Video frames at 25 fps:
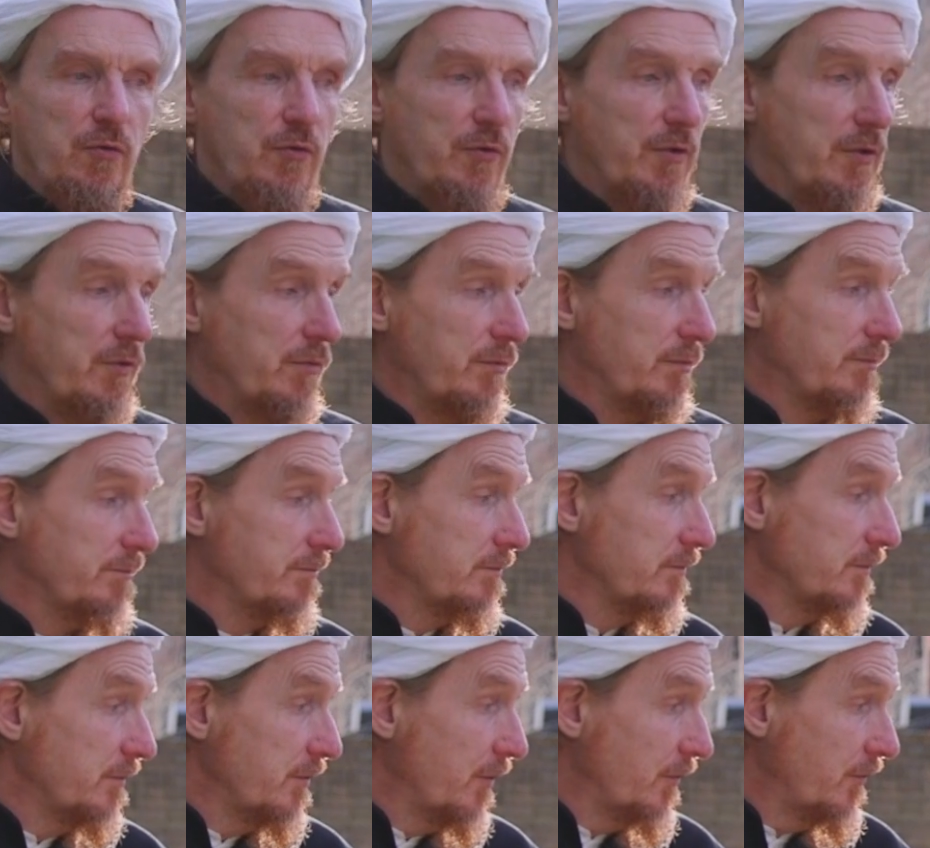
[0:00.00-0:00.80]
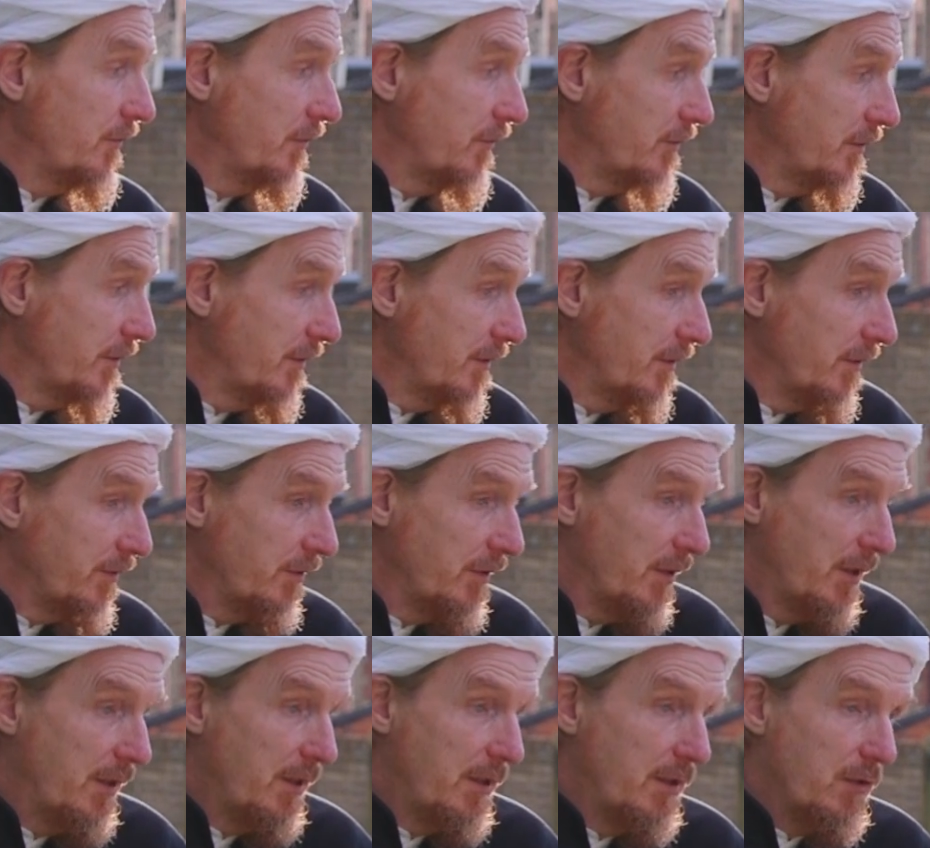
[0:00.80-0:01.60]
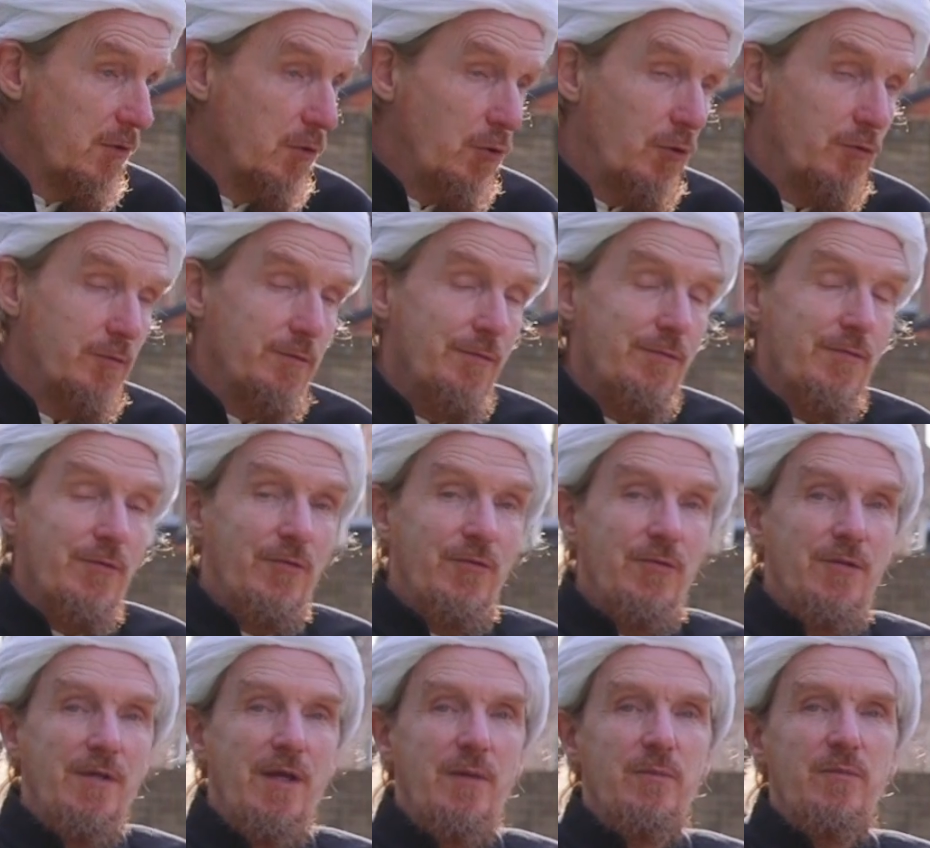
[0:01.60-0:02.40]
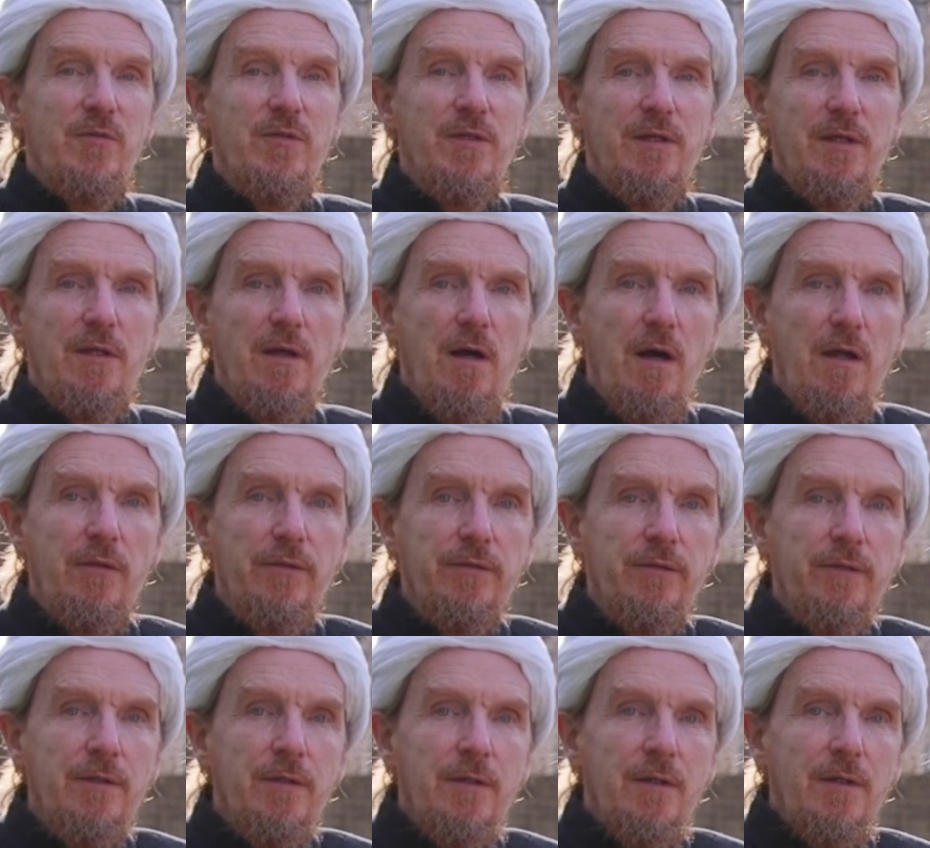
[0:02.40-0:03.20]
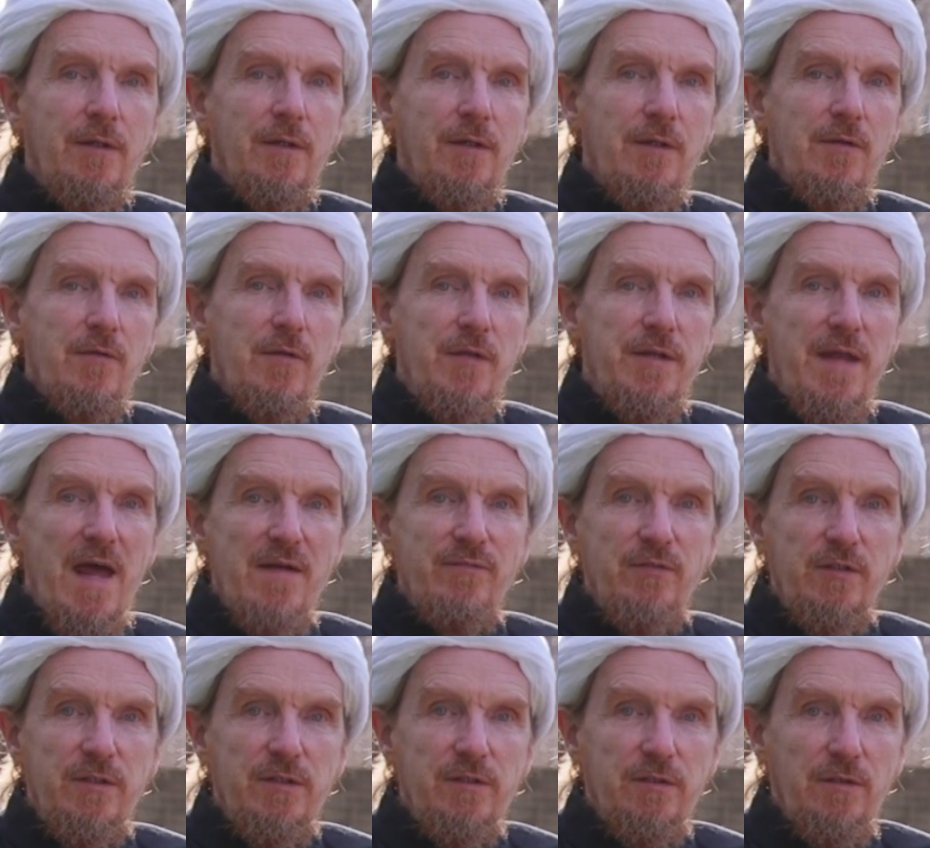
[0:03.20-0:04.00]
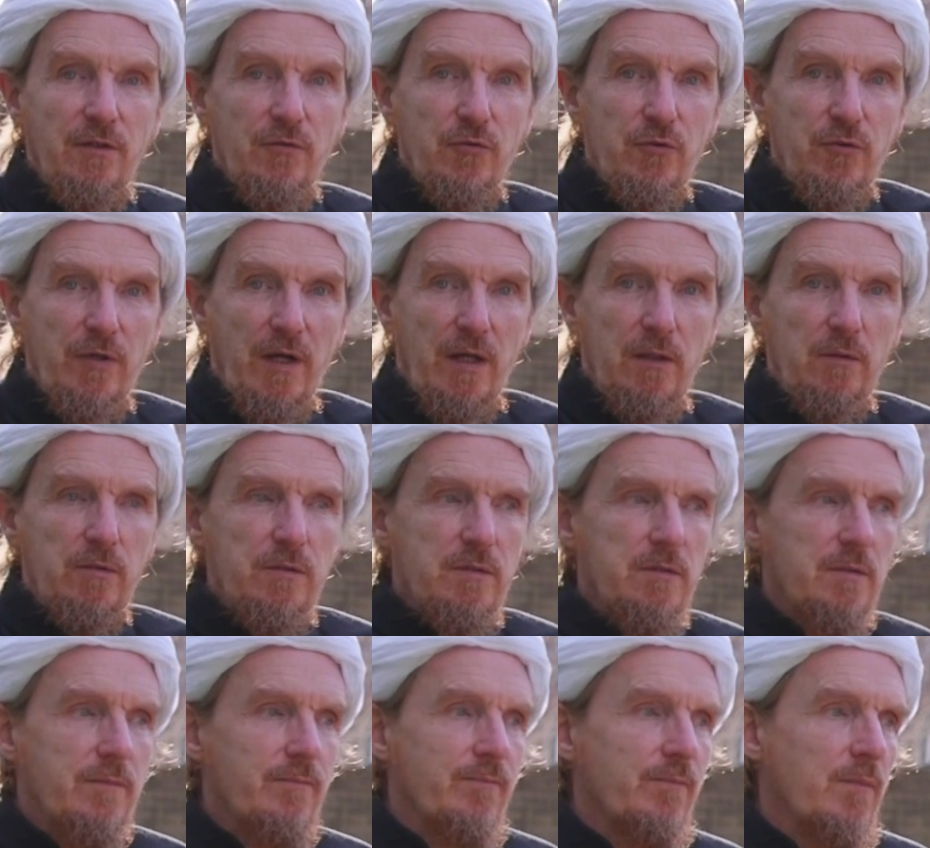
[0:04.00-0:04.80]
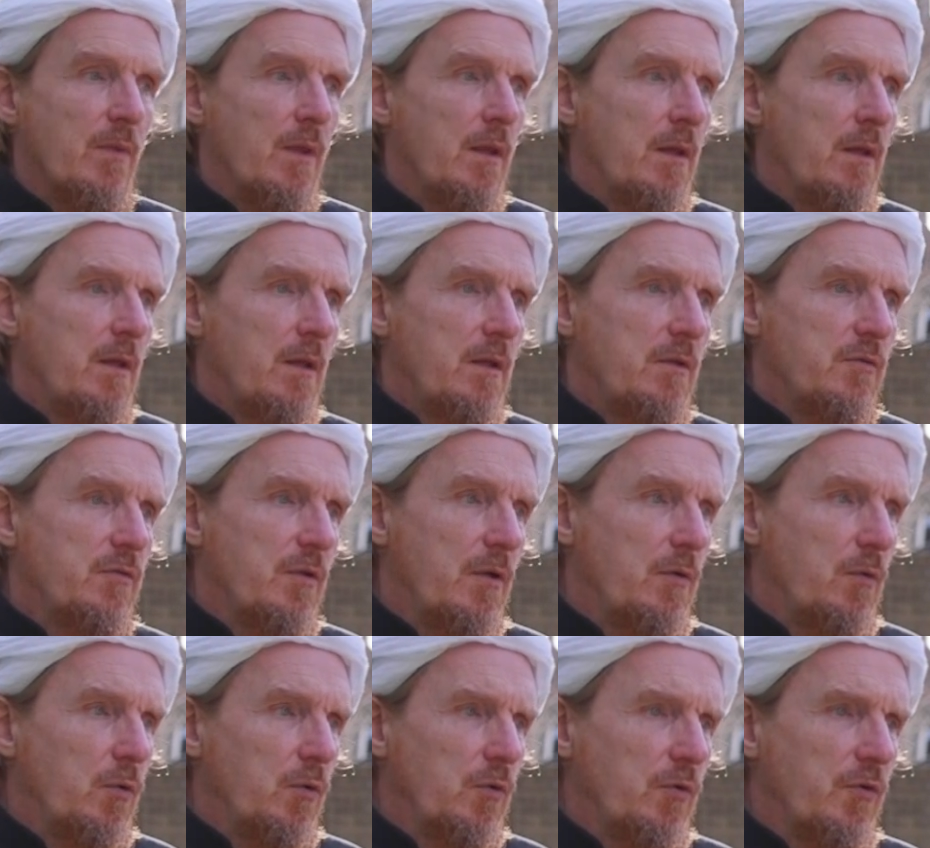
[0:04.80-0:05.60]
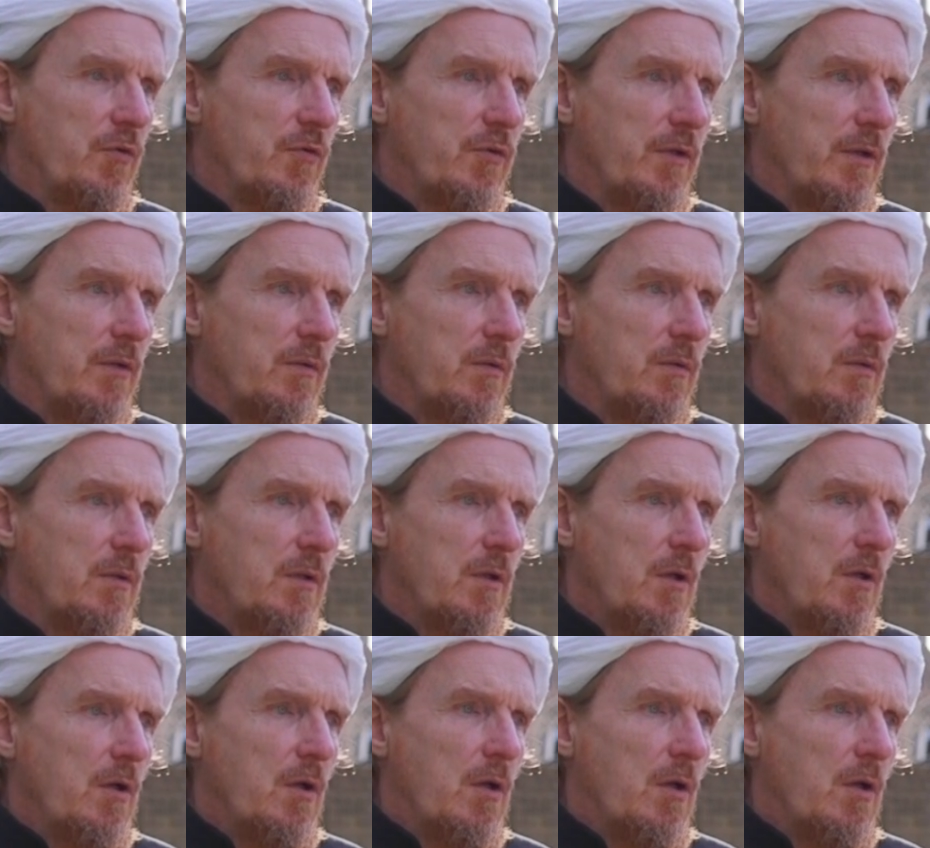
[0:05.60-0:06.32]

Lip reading: So just as in this corner of the CMC garden, the daffodils are out, so also